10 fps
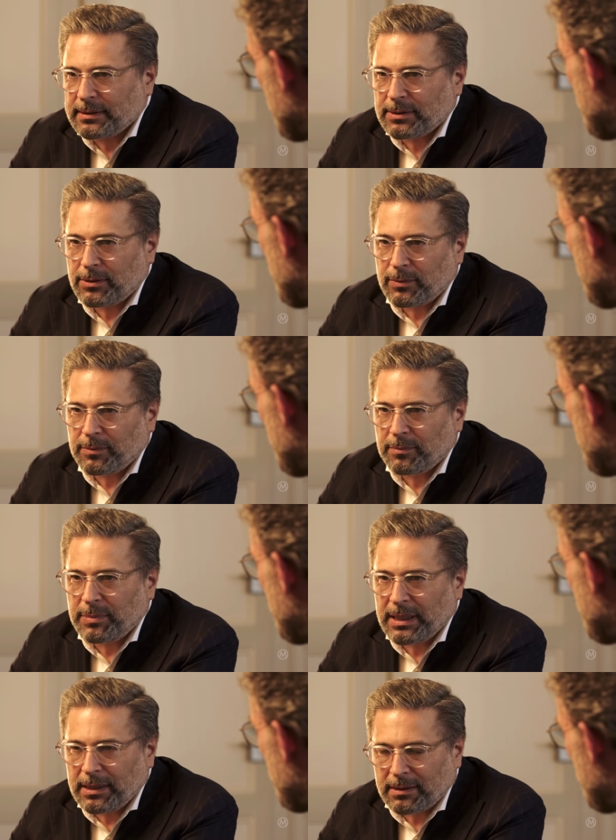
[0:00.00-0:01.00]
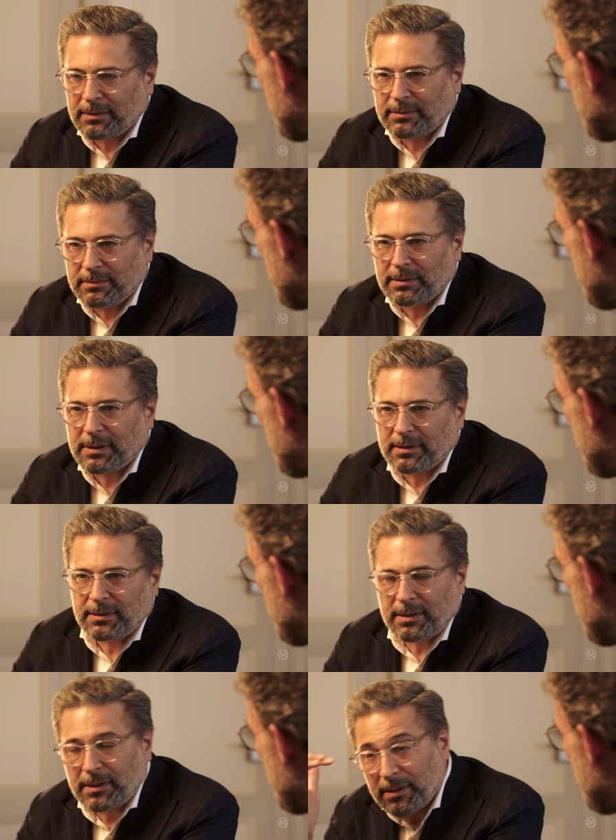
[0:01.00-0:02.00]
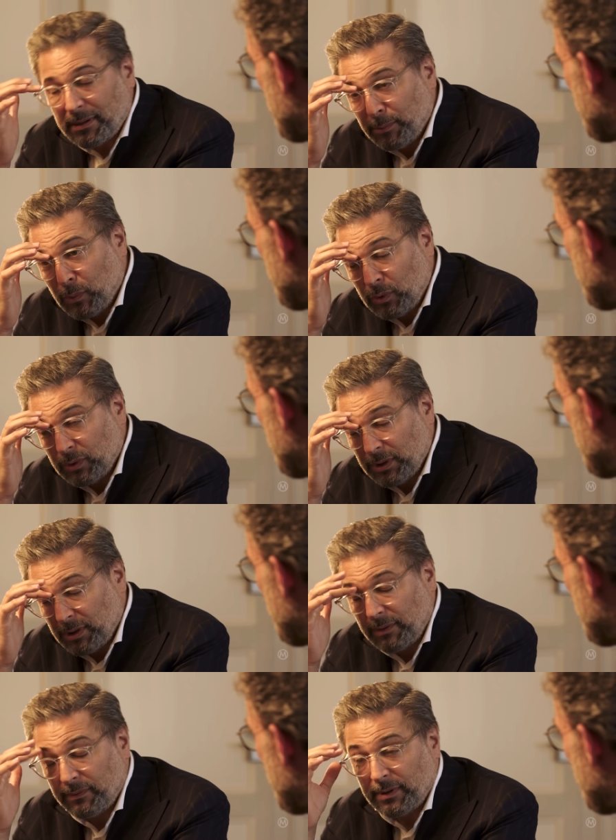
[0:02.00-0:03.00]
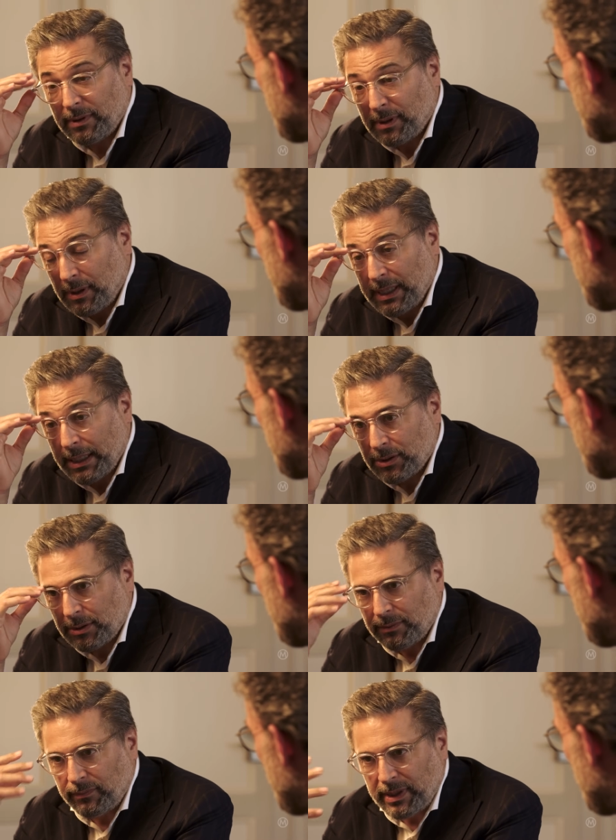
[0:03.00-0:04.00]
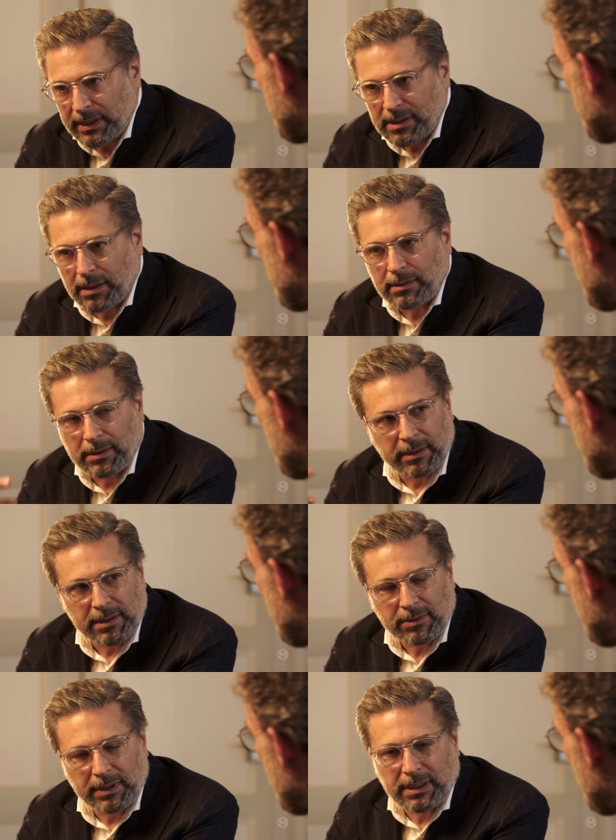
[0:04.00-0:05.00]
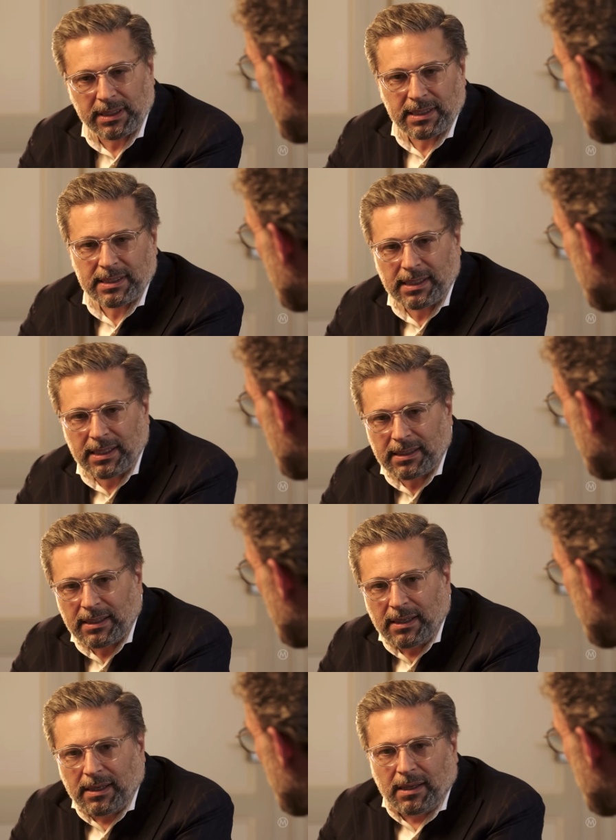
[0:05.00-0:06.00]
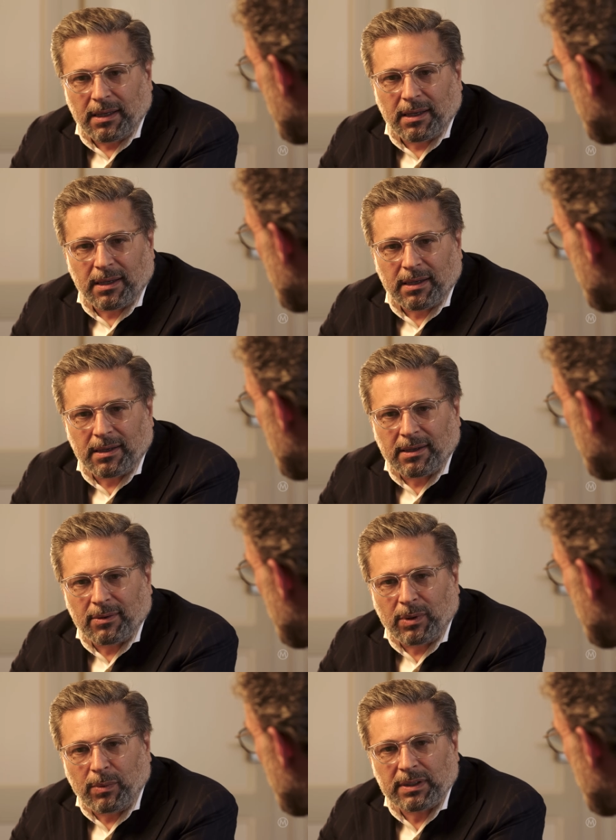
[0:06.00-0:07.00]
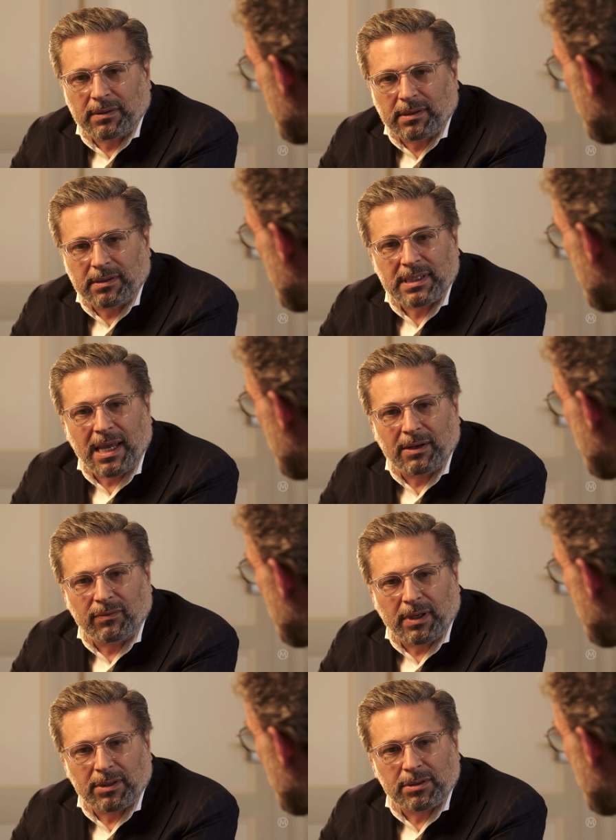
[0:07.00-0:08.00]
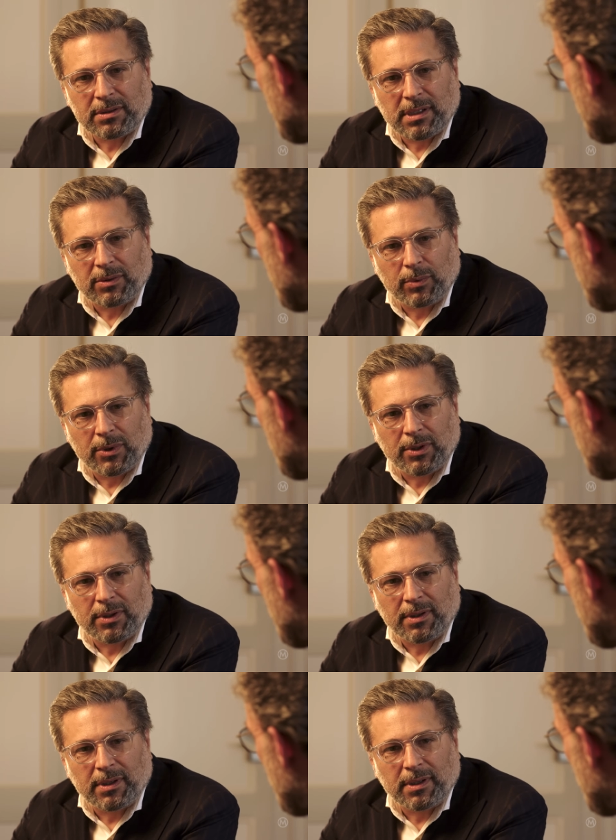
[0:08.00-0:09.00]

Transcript: So being the mood of the collection very subtle and discreet, as I said, we wanted to design functions that were